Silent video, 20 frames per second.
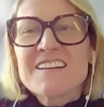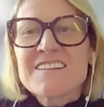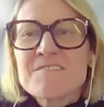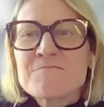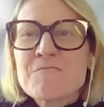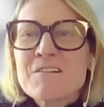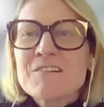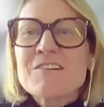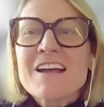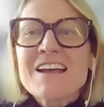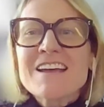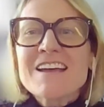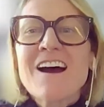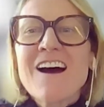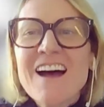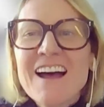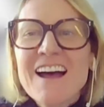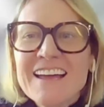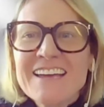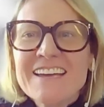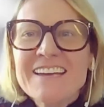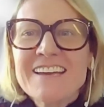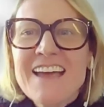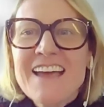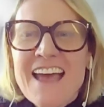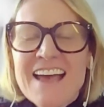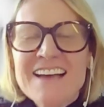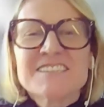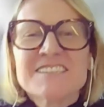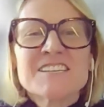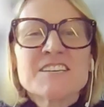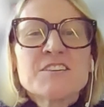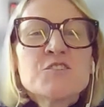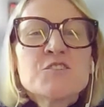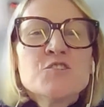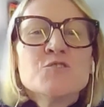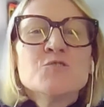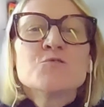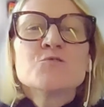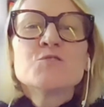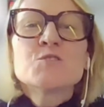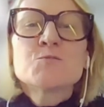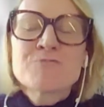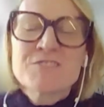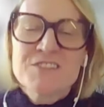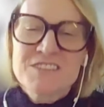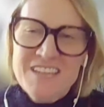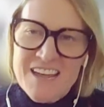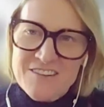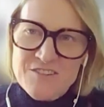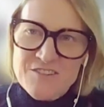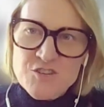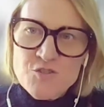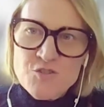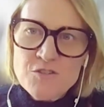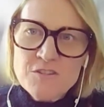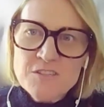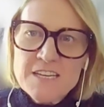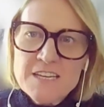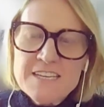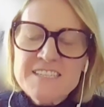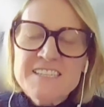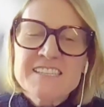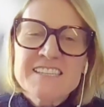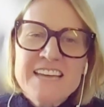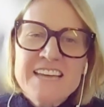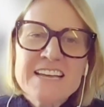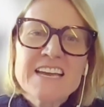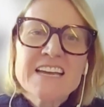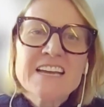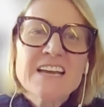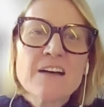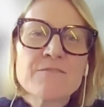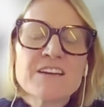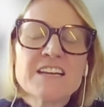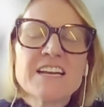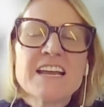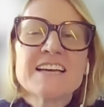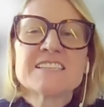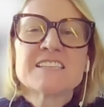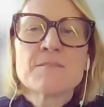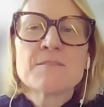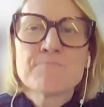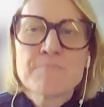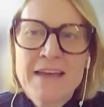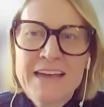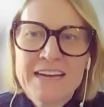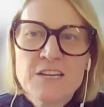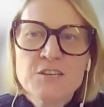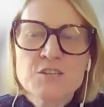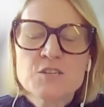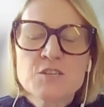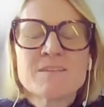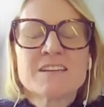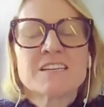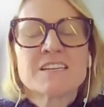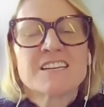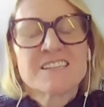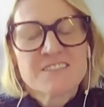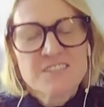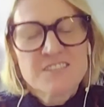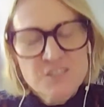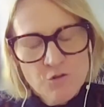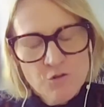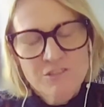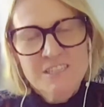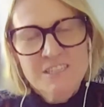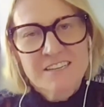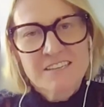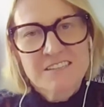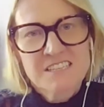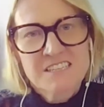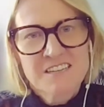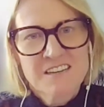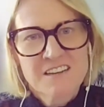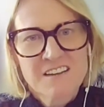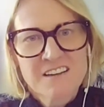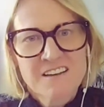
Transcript: where AI has huge potential is thinking of it as a management consultant.